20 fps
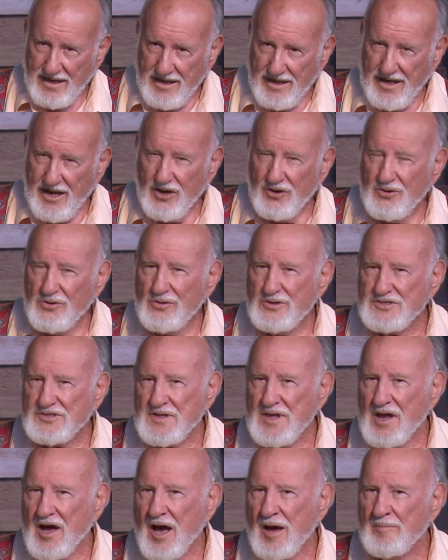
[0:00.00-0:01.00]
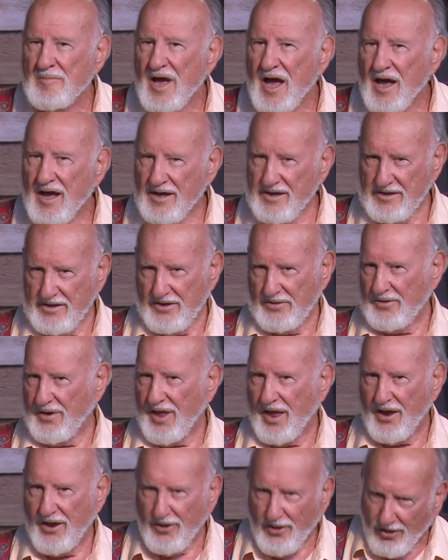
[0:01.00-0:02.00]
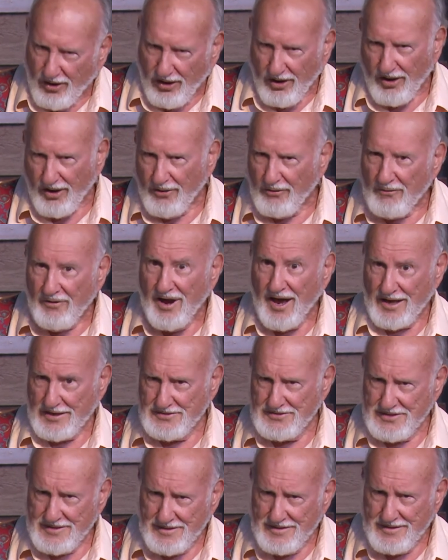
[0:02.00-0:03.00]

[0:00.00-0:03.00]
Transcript: Now, who is the Am ha'aretz?